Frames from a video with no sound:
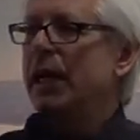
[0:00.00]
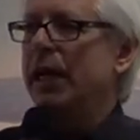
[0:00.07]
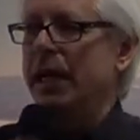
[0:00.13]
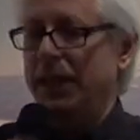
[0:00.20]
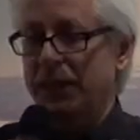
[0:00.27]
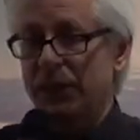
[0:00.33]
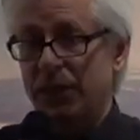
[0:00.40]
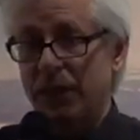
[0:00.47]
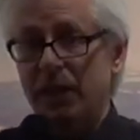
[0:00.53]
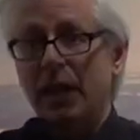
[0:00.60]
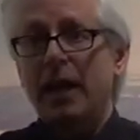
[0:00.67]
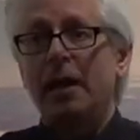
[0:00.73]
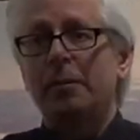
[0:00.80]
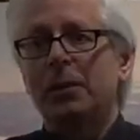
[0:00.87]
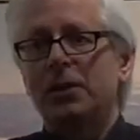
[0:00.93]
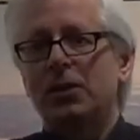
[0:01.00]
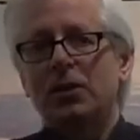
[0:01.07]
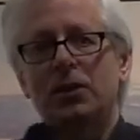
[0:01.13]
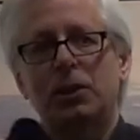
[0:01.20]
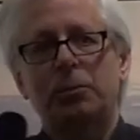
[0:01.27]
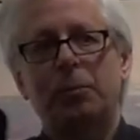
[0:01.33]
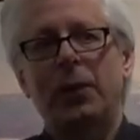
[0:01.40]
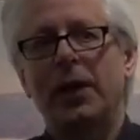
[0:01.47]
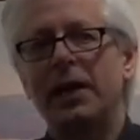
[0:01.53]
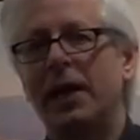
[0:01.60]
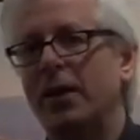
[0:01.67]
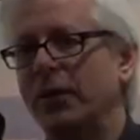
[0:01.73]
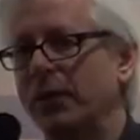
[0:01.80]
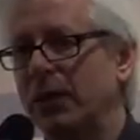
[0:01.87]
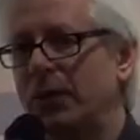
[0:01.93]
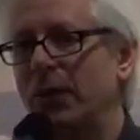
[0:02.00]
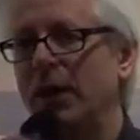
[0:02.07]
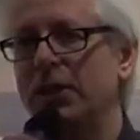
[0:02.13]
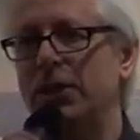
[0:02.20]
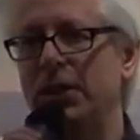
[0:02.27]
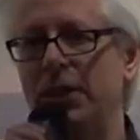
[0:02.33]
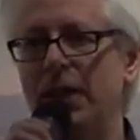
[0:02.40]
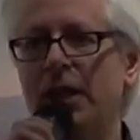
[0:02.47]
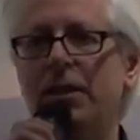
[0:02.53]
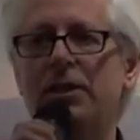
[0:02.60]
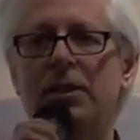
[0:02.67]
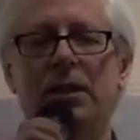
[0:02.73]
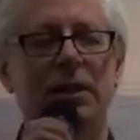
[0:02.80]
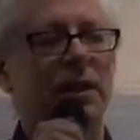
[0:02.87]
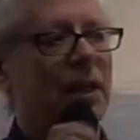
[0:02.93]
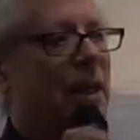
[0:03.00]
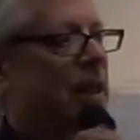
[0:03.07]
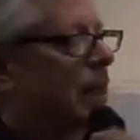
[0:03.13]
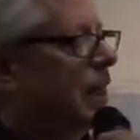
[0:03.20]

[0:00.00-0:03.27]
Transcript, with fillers: It isn't able to spread out across the delta.